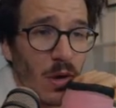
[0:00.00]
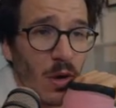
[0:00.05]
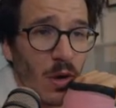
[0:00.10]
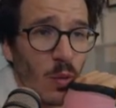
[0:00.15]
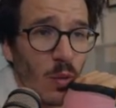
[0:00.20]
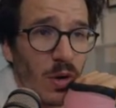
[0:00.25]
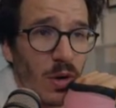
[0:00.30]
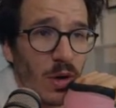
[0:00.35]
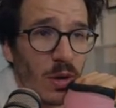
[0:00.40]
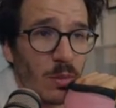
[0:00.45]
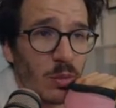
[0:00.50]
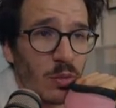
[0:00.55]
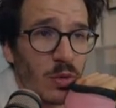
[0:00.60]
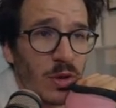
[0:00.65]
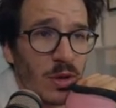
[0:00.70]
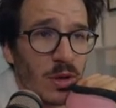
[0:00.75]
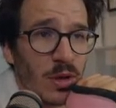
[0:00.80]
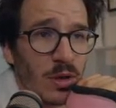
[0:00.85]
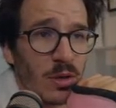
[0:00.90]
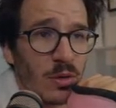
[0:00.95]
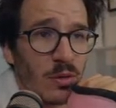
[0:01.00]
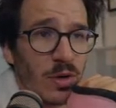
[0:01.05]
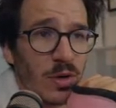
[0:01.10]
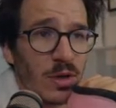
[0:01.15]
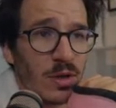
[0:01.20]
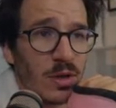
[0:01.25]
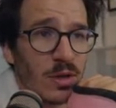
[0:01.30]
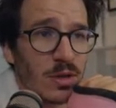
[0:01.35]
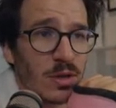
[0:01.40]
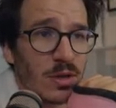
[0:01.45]
When upgrading an
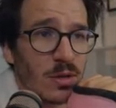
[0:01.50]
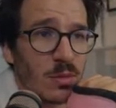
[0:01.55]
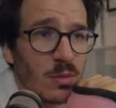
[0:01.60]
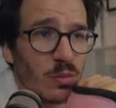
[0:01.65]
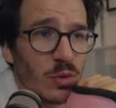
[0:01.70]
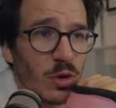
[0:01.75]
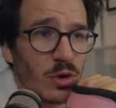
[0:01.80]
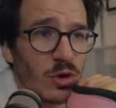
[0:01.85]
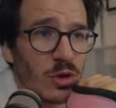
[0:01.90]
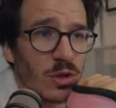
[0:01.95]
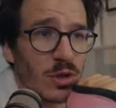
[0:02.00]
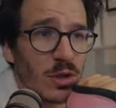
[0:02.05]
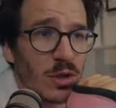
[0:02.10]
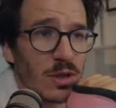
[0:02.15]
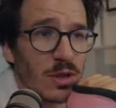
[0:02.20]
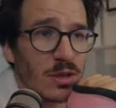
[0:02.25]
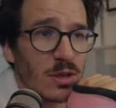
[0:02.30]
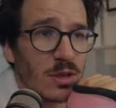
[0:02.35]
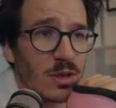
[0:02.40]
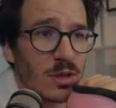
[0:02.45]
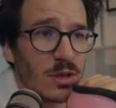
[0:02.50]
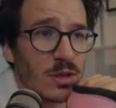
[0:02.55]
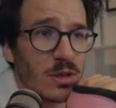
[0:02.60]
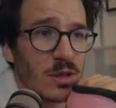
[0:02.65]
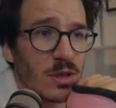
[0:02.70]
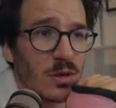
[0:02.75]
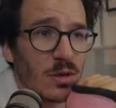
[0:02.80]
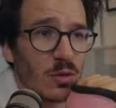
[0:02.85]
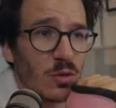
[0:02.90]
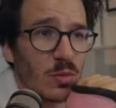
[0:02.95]
already existing project that has an
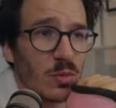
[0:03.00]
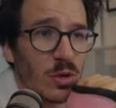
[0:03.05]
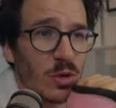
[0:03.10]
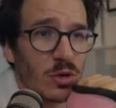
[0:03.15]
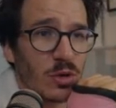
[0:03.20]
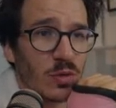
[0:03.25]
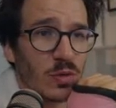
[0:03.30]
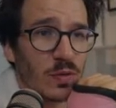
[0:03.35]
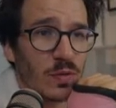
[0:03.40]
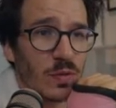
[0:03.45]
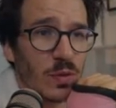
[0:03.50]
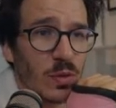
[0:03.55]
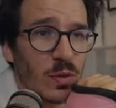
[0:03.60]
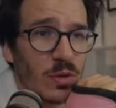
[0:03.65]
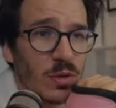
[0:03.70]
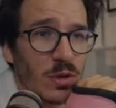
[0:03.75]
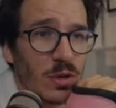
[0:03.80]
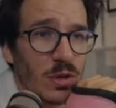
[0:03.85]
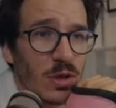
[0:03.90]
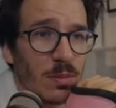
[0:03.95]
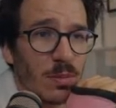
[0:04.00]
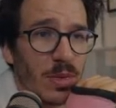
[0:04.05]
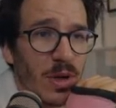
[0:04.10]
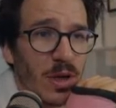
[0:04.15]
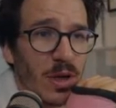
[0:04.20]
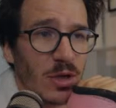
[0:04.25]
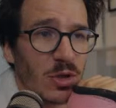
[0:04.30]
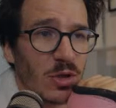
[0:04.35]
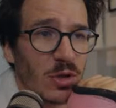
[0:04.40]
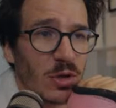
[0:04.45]
existing node module folder and
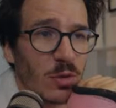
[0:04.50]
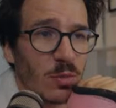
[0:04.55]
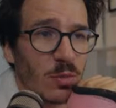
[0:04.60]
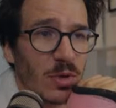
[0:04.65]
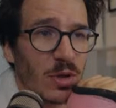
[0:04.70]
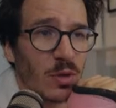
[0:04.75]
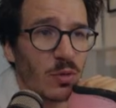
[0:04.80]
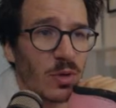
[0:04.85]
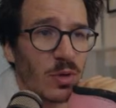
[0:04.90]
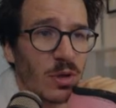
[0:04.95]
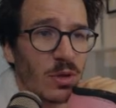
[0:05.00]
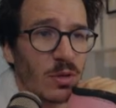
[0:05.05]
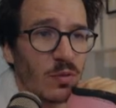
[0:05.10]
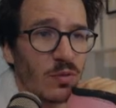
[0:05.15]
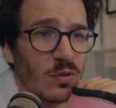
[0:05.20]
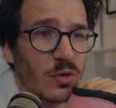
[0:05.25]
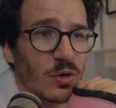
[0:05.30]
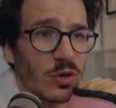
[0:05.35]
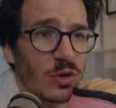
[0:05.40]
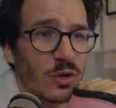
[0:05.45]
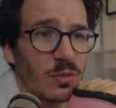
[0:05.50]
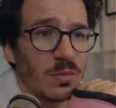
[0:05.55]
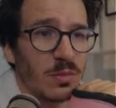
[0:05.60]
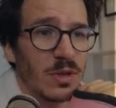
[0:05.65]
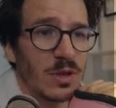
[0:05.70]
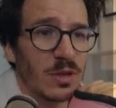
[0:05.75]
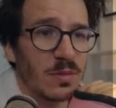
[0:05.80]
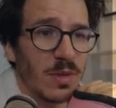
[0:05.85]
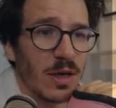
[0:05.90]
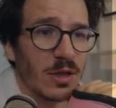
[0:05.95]
package lock, you might run into version
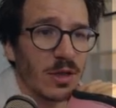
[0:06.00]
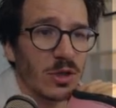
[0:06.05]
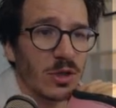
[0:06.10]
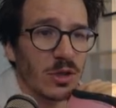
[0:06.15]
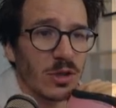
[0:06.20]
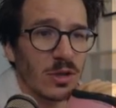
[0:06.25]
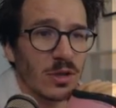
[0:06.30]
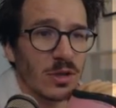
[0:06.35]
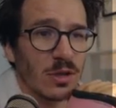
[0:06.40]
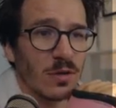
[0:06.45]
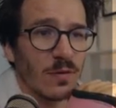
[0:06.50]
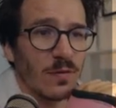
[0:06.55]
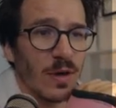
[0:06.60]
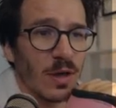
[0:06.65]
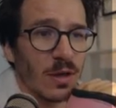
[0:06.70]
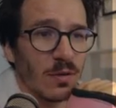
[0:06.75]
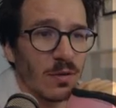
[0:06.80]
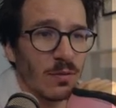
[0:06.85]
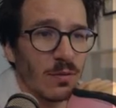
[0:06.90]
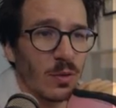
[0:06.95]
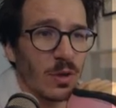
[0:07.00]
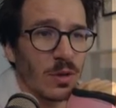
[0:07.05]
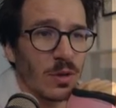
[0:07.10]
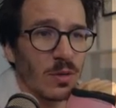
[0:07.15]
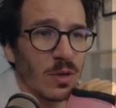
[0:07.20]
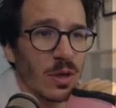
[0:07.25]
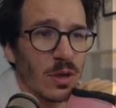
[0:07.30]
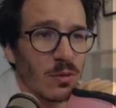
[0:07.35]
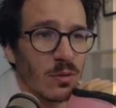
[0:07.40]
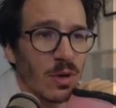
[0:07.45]
mismatches. An effective way to
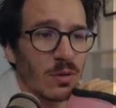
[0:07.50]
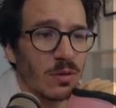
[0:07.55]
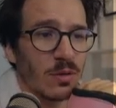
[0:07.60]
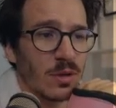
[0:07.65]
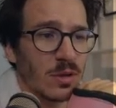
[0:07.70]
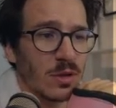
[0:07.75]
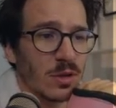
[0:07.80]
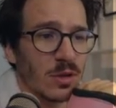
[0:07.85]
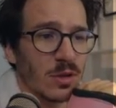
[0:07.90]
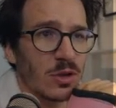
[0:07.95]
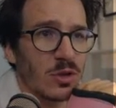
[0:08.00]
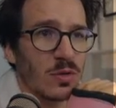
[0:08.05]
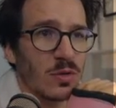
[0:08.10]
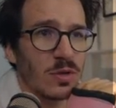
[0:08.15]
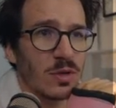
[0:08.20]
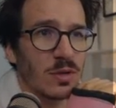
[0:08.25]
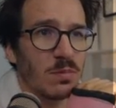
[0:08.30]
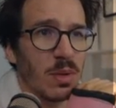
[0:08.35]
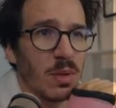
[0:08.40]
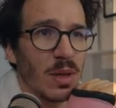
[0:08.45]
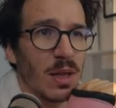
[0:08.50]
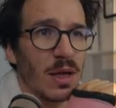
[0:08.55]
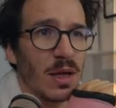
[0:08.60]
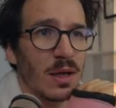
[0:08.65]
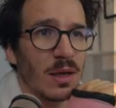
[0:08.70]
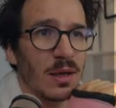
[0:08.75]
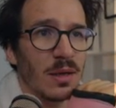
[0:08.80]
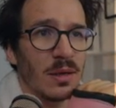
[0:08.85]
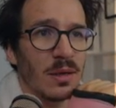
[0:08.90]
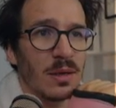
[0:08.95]
get around this issue is
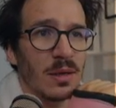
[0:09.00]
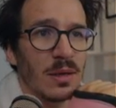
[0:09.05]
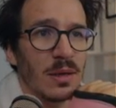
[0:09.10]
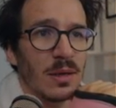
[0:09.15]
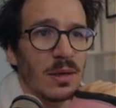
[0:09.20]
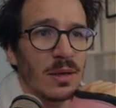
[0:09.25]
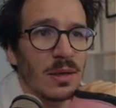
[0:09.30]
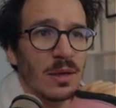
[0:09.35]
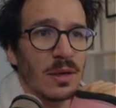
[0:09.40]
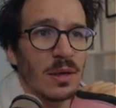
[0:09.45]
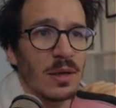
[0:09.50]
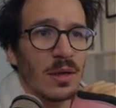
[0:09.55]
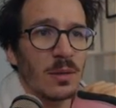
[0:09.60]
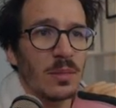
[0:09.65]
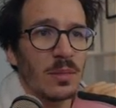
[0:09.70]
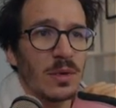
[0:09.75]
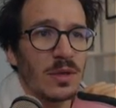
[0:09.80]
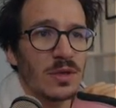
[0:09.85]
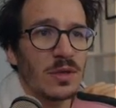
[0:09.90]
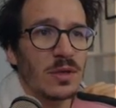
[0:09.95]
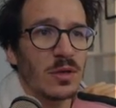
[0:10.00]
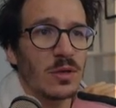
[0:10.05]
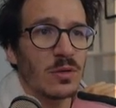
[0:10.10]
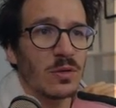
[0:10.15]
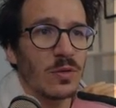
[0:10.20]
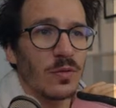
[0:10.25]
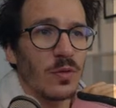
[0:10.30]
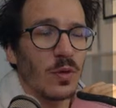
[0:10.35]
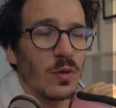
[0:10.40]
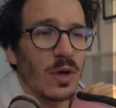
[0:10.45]
blah. Please note
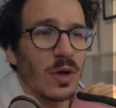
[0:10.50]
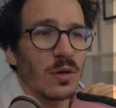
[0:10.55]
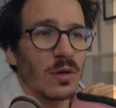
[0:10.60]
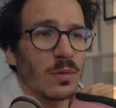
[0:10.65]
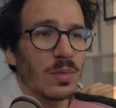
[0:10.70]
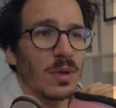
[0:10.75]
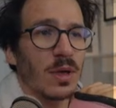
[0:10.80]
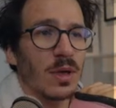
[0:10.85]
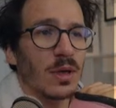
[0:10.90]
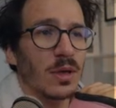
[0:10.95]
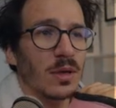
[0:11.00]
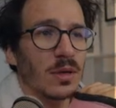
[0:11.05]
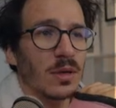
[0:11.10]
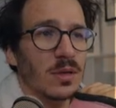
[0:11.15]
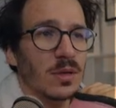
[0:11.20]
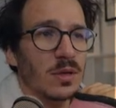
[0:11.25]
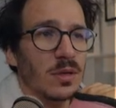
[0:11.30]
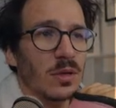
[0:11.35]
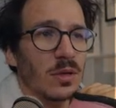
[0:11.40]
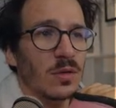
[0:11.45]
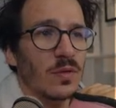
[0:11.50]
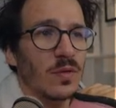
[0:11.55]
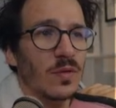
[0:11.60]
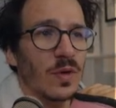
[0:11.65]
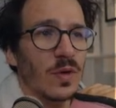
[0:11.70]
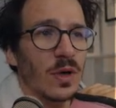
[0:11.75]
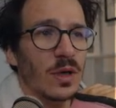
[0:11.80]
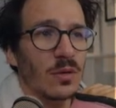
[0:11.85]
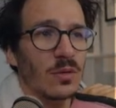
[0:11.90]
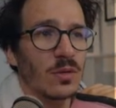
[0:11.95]
if you rely on a plugin that is not
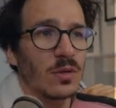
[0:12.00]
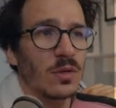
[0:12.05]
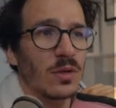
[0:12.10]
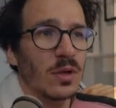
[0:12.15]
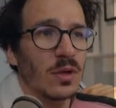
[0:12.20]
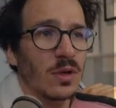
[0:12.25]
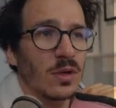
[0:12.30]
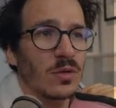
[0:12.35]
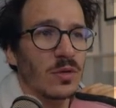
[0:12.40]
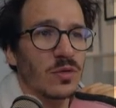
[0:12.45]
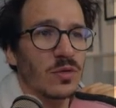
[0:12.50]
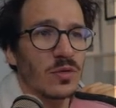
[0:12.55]
found, Yarn